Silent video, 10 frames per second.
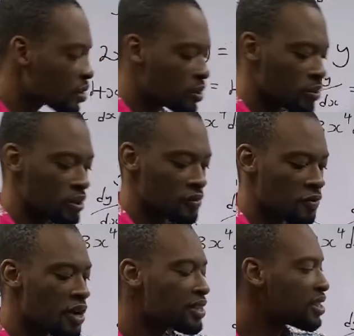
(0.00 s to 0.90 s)
So
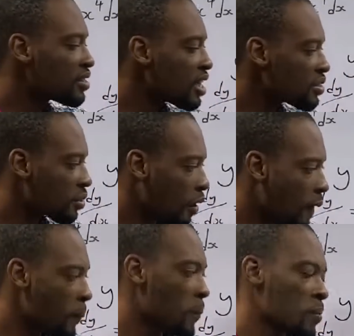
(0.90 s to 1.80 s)
for
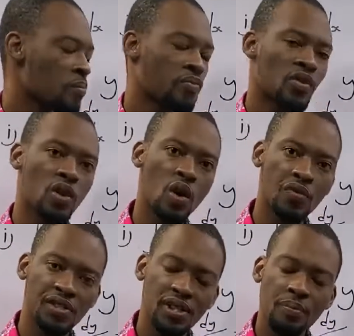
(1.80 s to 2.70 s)
integration
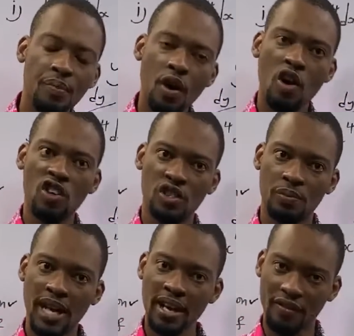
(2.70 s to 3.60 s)
of simple
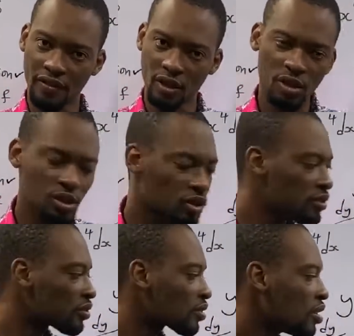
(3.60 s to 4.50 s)
algebraic
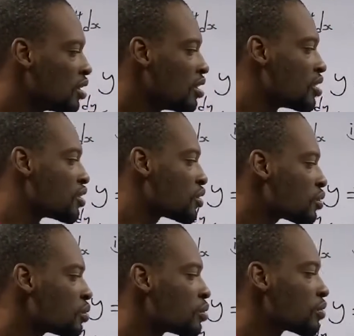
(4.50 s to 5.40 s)
function,
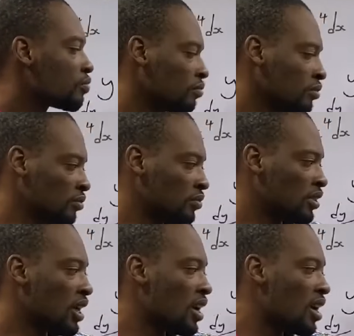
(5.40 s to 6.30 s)
you
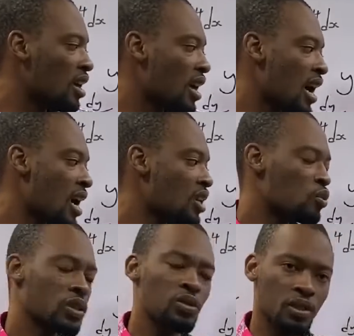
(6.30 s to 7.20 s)

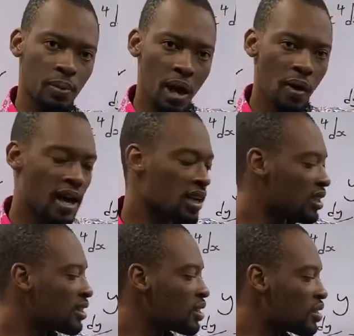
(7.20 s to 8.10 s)
add 1 to the
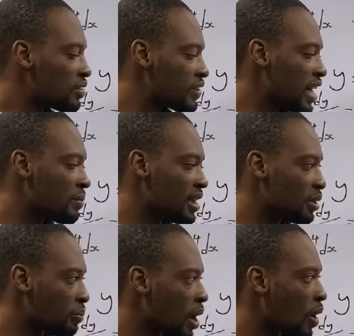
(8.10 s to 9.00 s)
power, then you divide
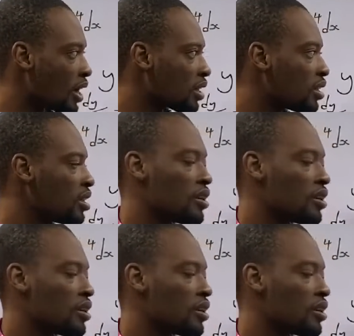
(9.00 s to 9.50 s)
by the power.